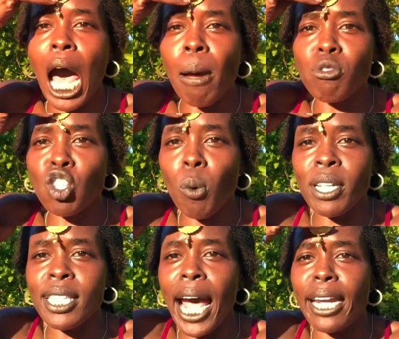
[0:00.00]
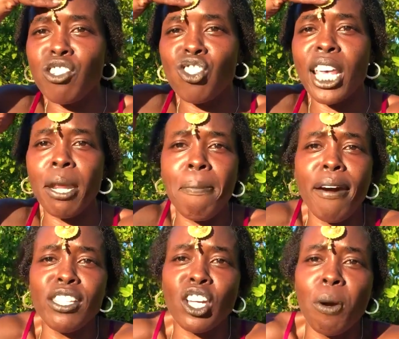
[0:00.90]
I'm so excited. She's getting
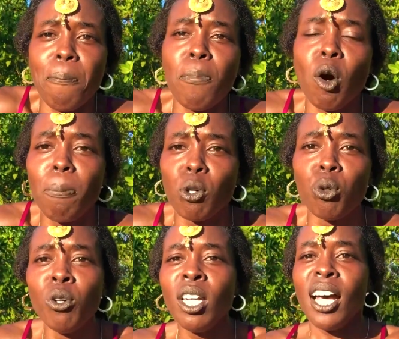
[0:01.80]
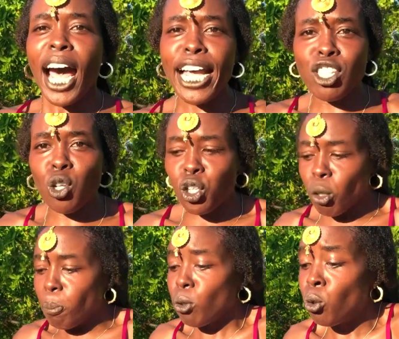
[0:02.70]
married to her boo, high school
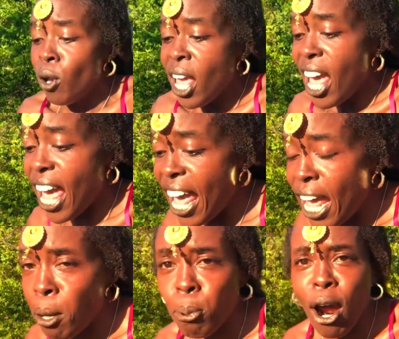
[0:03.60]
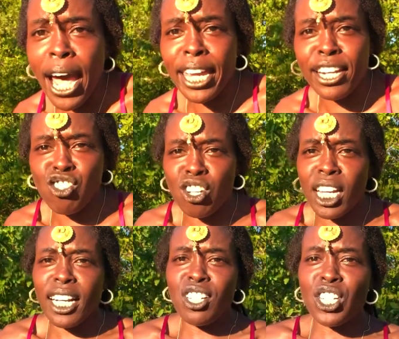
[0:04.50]
little boo. And Brian and
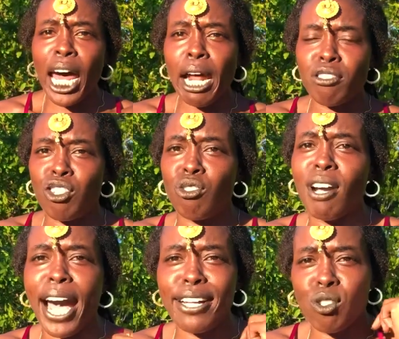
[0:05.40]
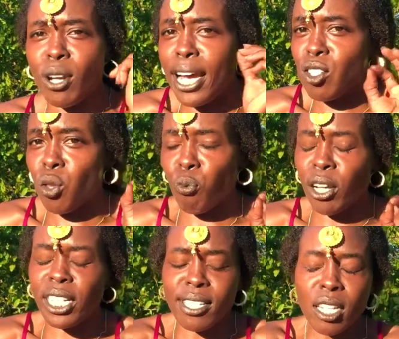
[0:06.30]
Janika, shout out to you guys. You guys are the
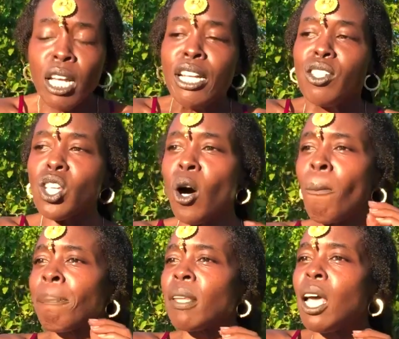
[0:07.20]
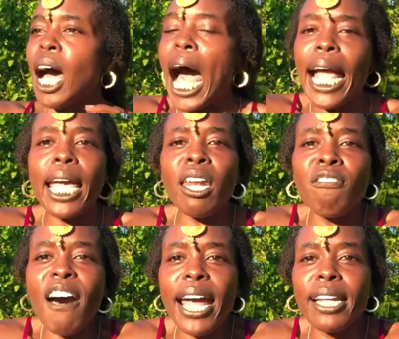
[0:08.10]
realest. So I get
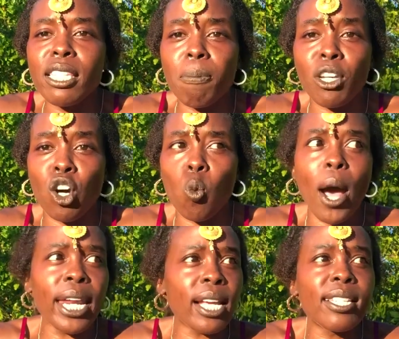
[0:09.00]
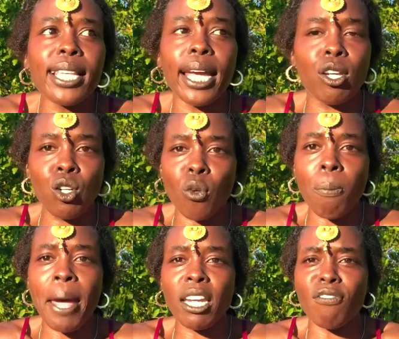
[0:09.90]
invited to be in her wedding as like,
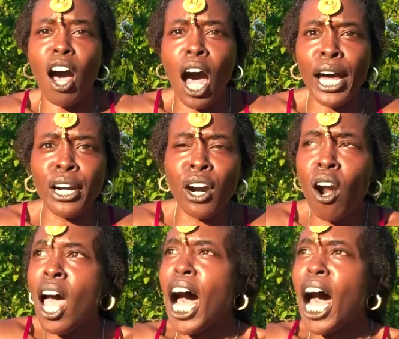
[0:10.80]
the maid of honor.